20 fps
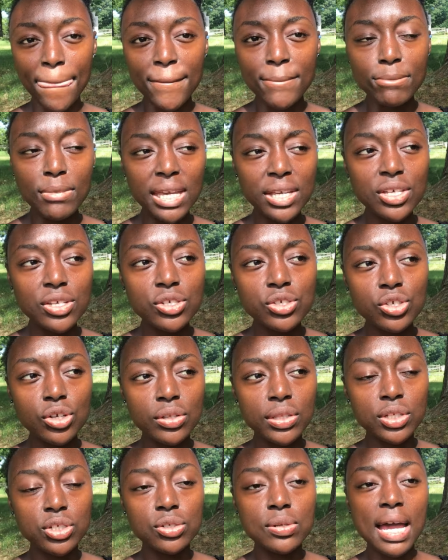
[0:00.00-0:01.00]
making
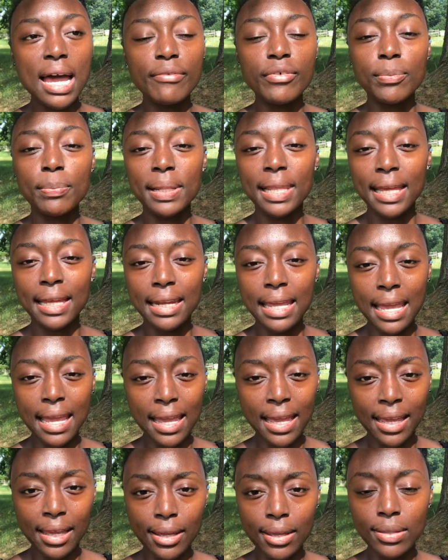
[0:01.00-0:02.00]
sure that you have a plan
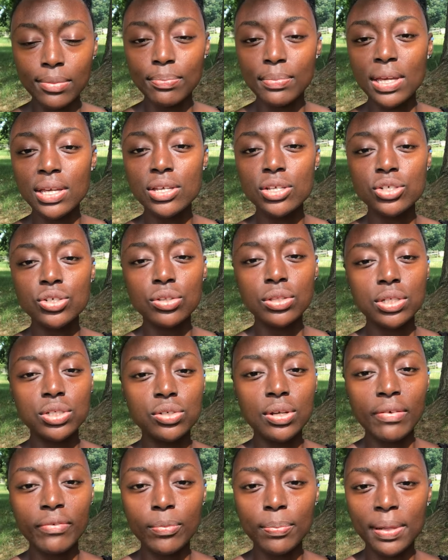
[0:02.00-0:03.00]
A, making sure that
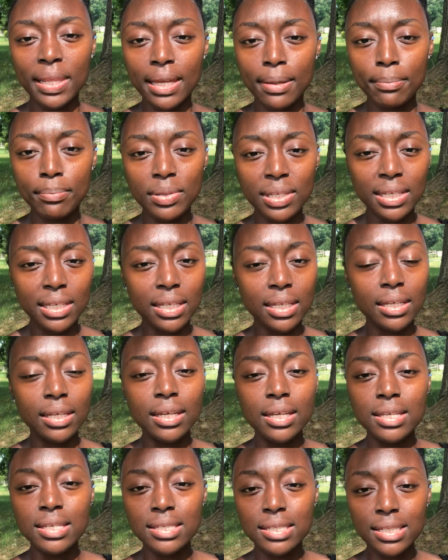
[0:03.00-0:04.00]
you have a plan B,
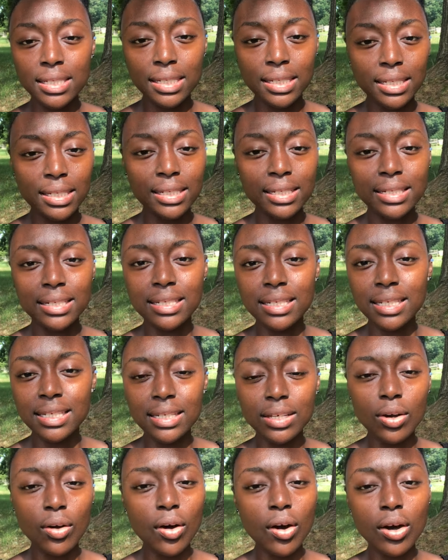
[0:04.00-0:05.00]
C,
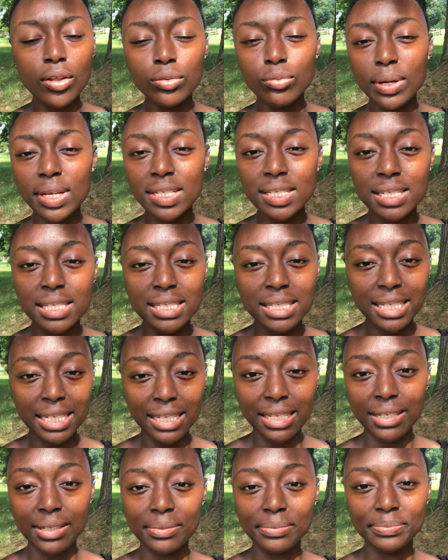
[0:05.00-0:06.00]
D, all the way to
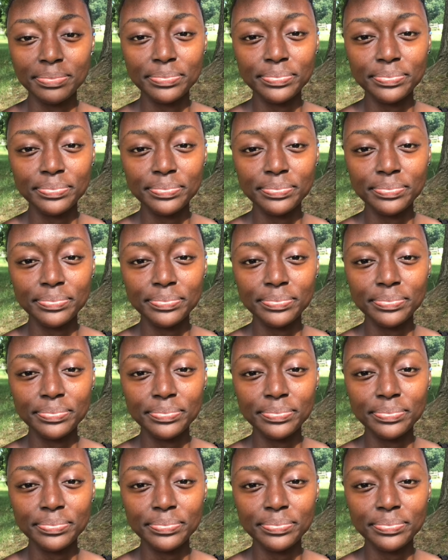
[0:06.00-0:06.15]
Z.